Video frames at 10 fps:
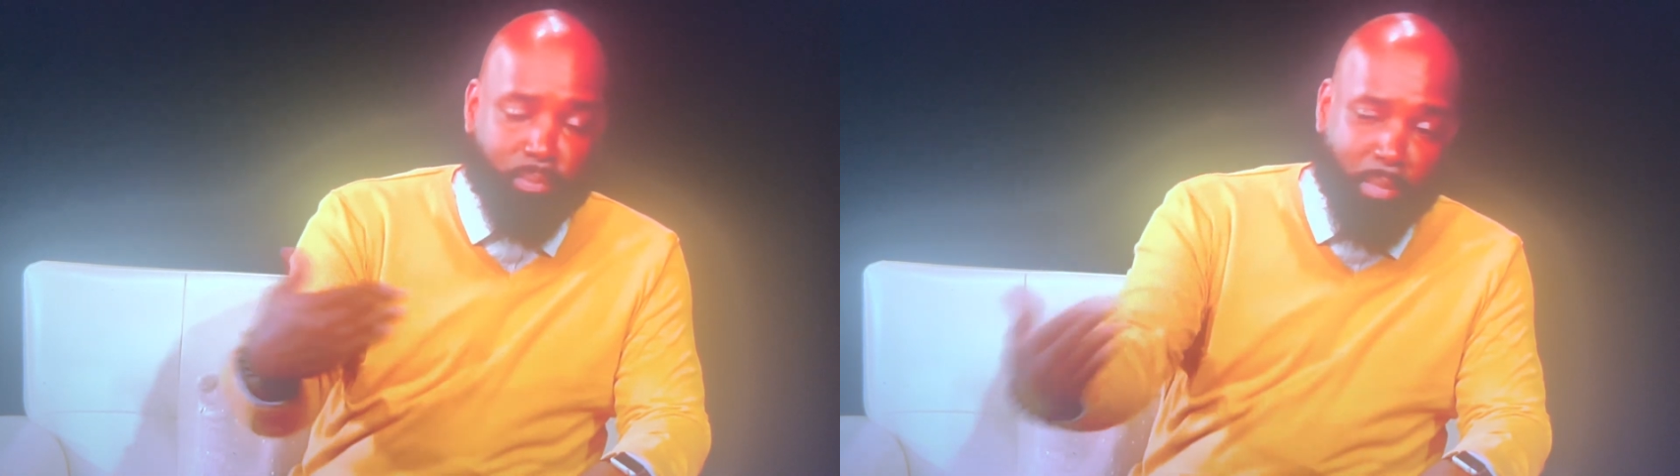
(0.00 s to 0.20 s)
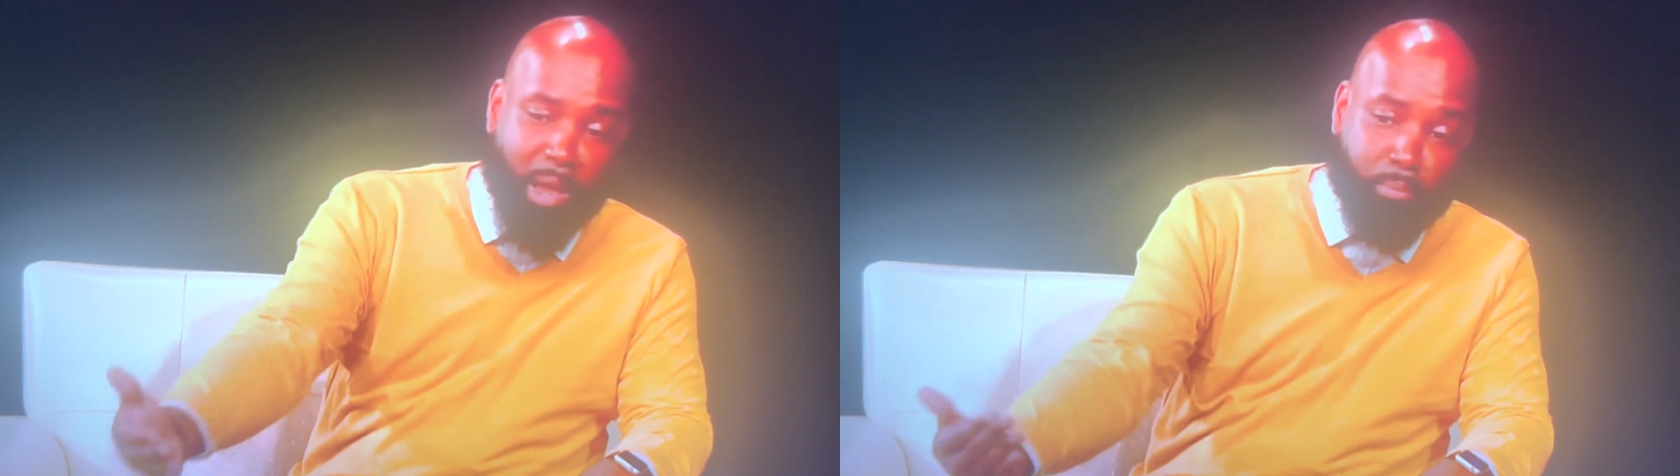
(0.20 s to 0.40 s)

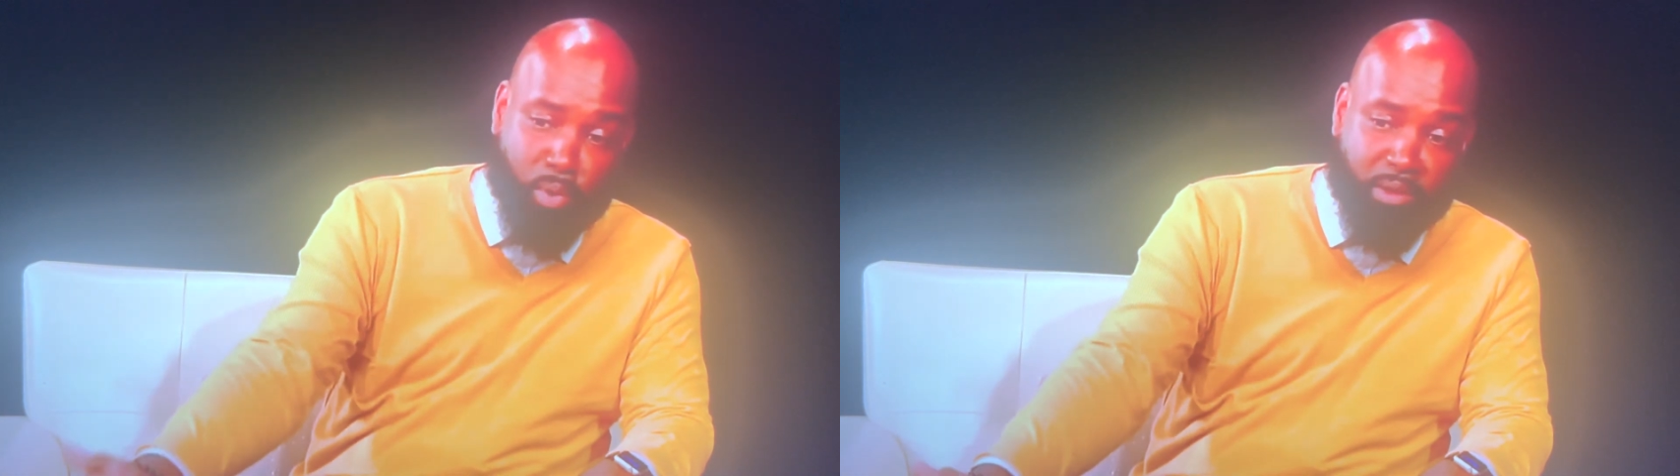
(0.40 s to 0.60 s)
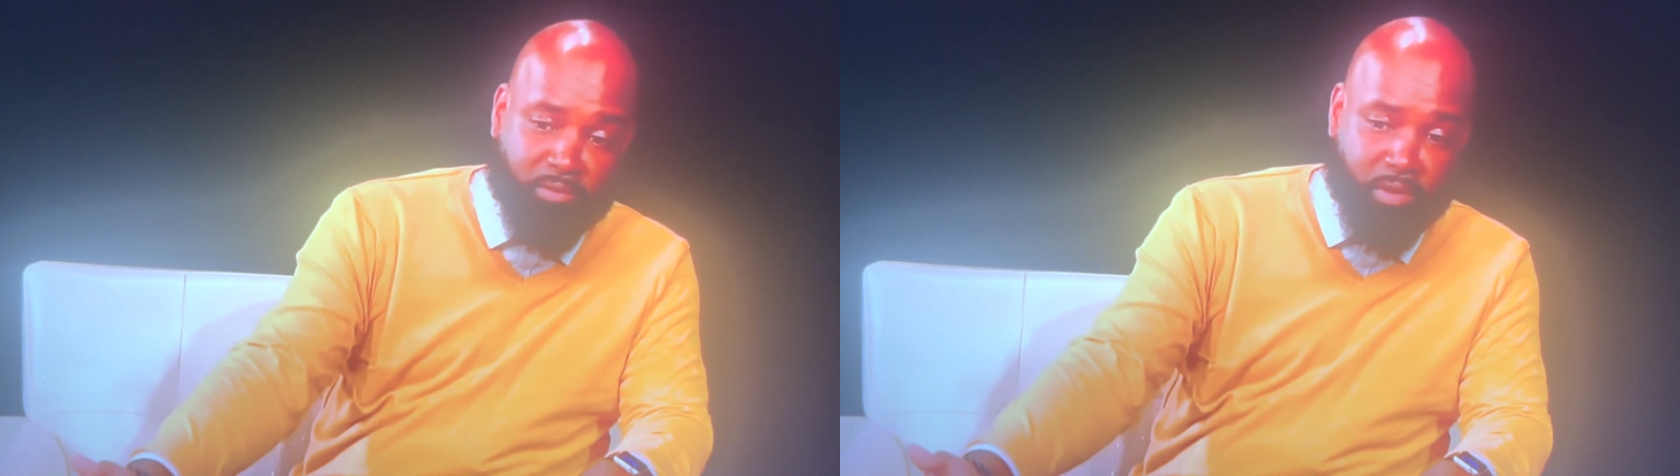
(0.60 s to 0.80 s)
my
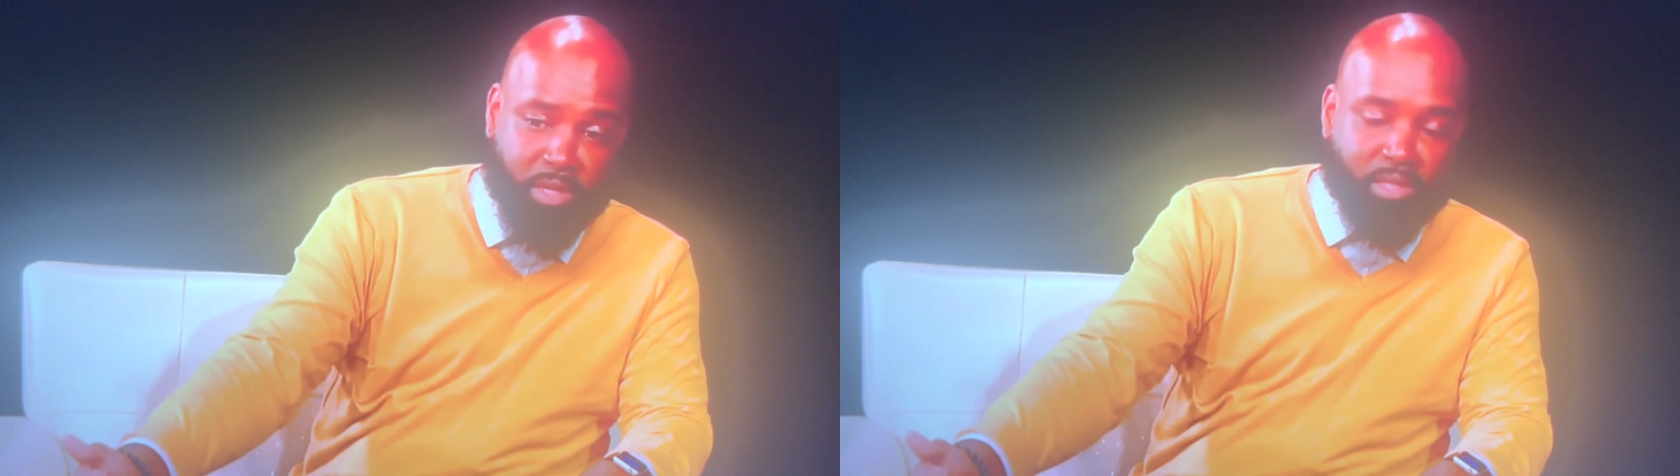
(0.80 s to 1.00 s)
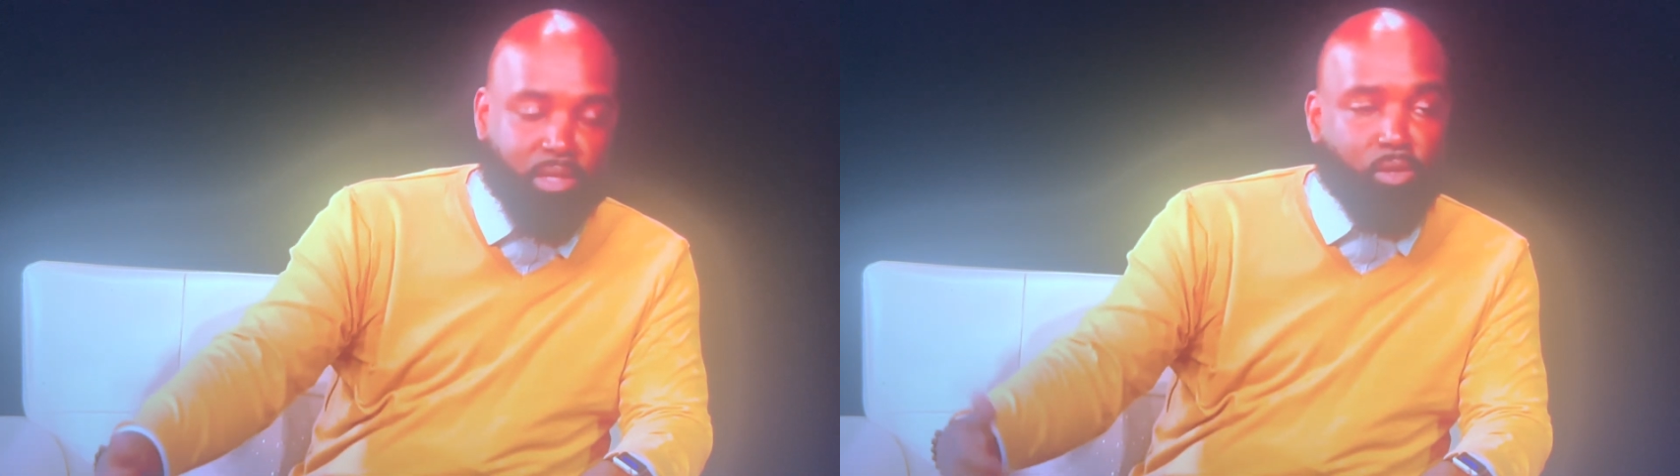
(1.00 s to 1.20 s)

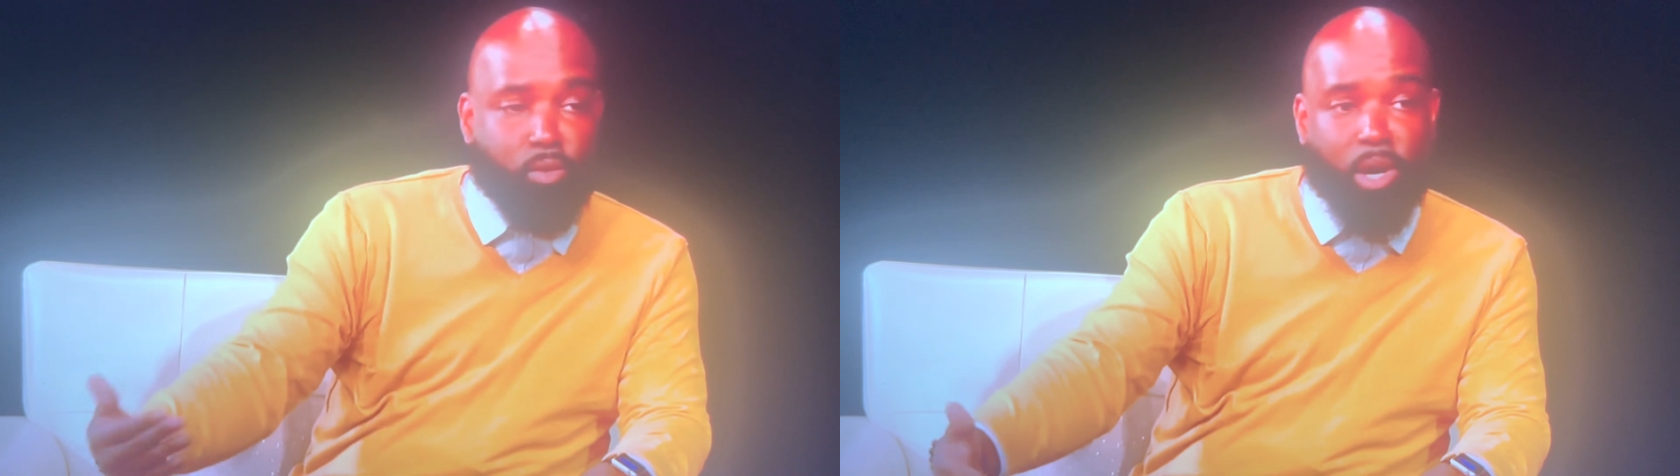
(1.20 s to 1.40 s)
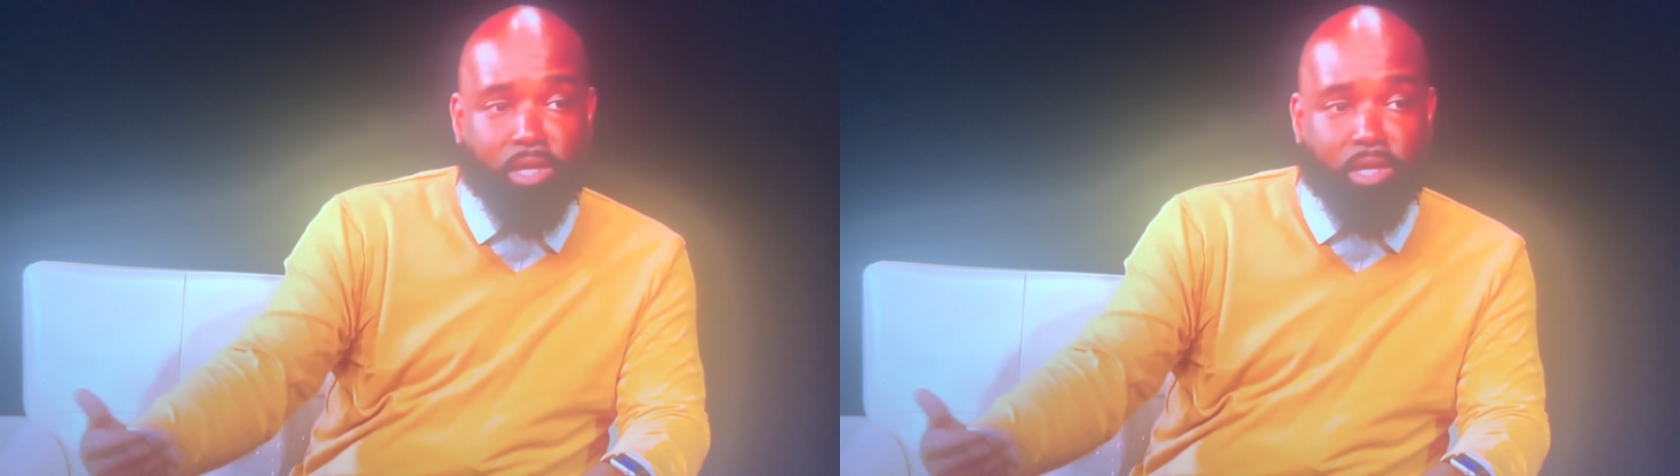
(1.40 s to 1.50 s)
preference and who